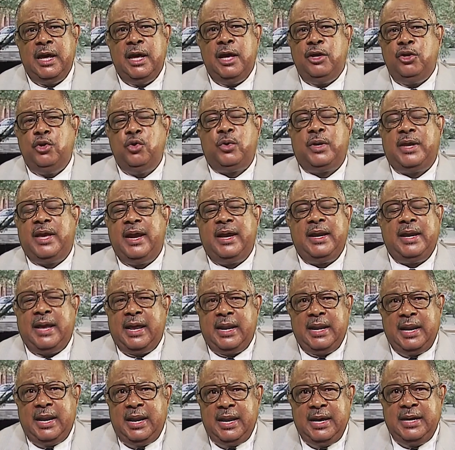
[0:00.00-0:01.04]
you cannot
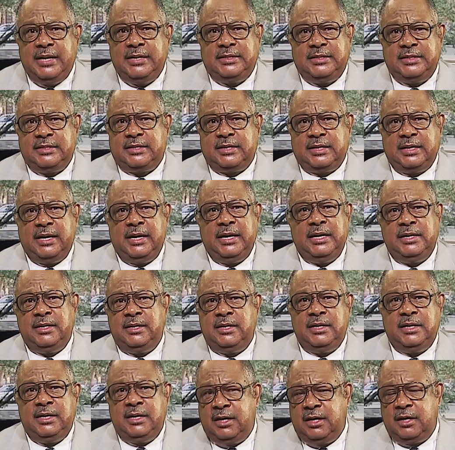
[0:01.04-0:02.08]
legislate
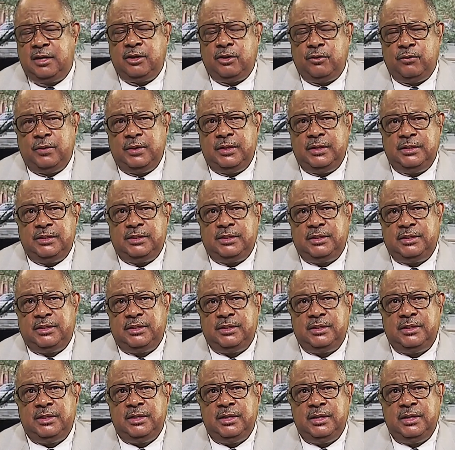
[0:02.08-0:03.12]
the
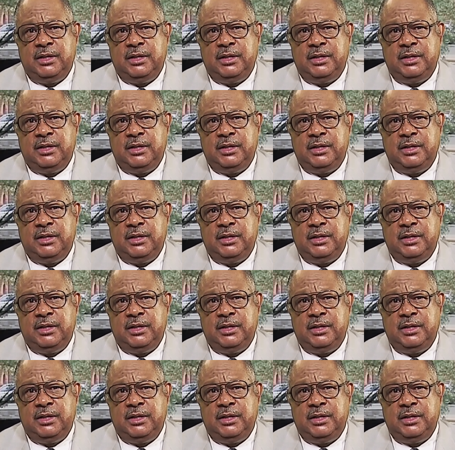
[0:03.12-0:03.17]
ignorance